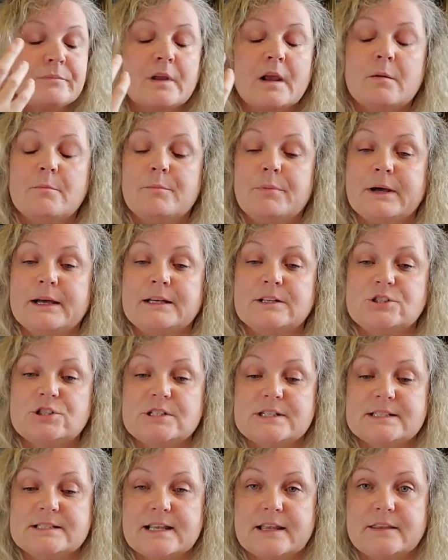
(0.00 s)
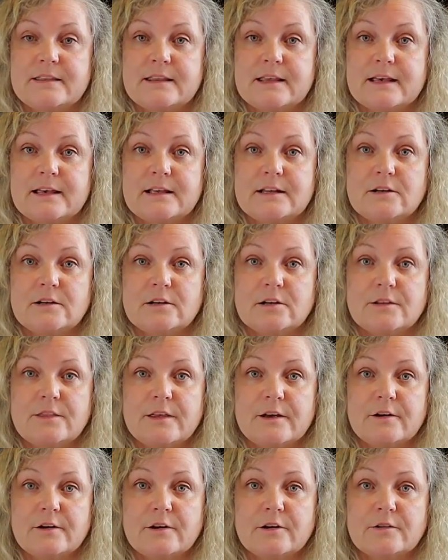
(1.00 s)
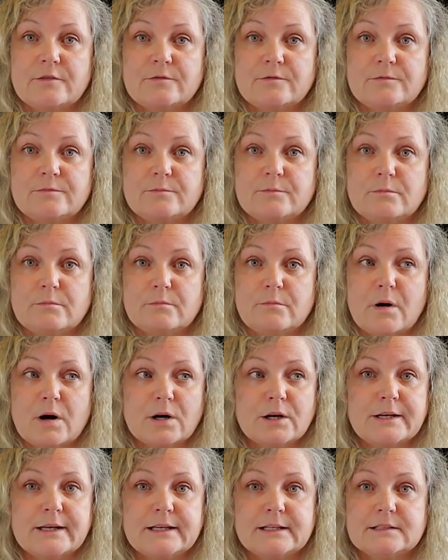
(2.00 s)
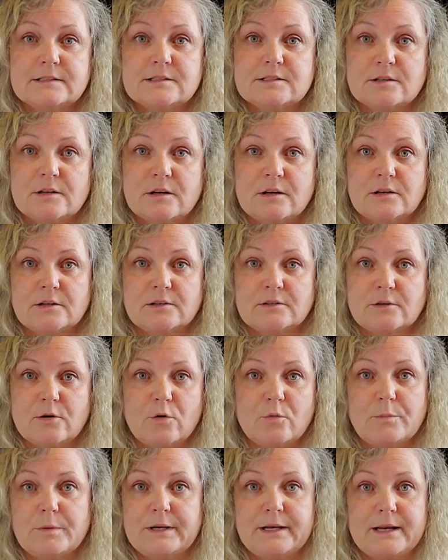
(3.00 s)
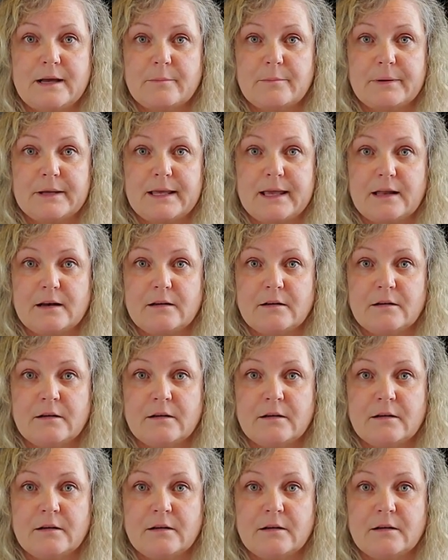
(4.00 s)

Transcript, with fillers: But she said that their markets are opening up again.